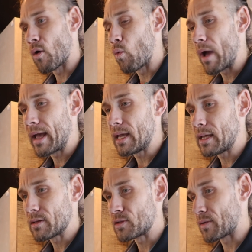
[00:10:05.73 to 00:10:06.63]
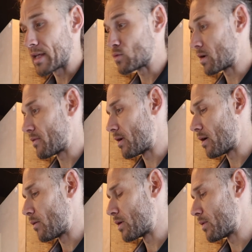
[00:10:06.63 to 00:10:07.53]
away. So that's one
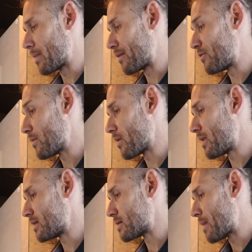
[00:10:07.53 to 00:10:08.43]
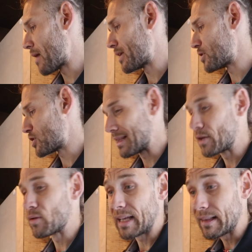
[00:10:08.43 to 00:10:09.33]
of my favorite things about that. Is just
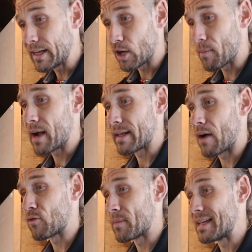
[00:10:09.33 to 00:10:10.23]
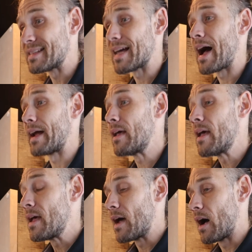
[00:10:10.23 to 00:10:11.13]
literally cleaning your body out from the inside.
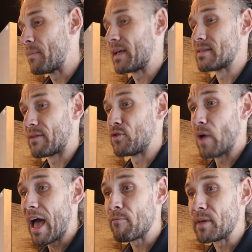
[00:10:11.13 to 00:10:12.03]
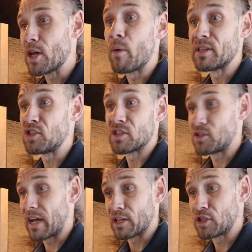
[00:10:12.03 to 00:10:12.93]
Because if you have BO, it's just
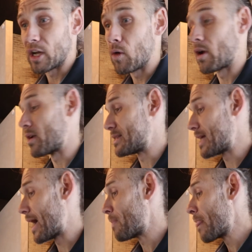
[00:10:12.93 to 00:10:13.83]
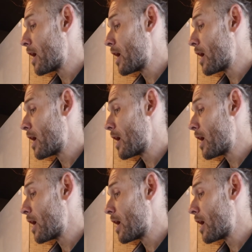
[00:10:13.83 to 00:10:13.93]
you got shit going on inside.